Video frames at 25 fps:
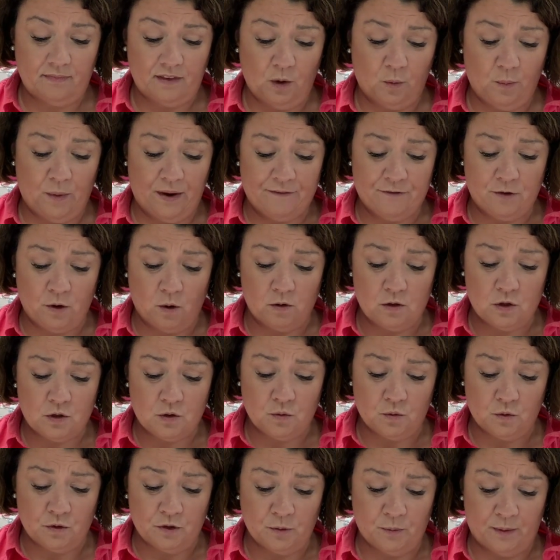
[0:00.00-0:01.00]
We have no
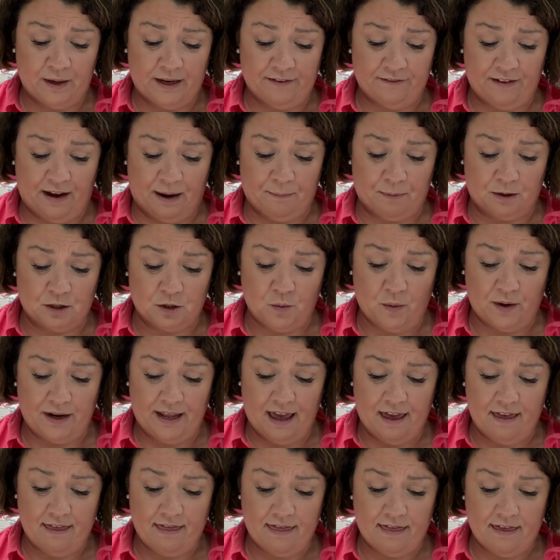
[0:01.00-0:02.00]
school the week of April
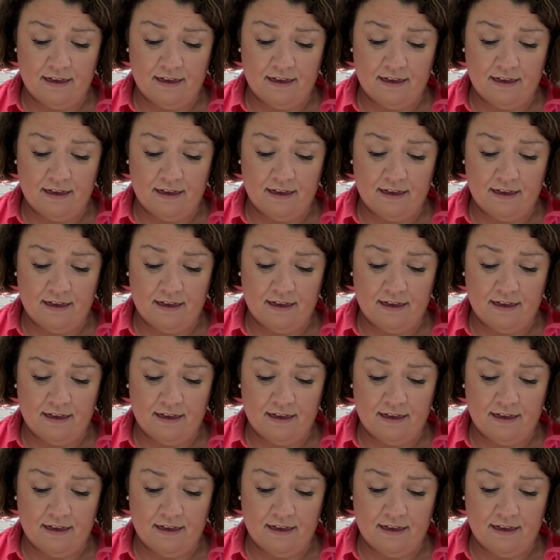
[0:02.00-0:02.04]
20th.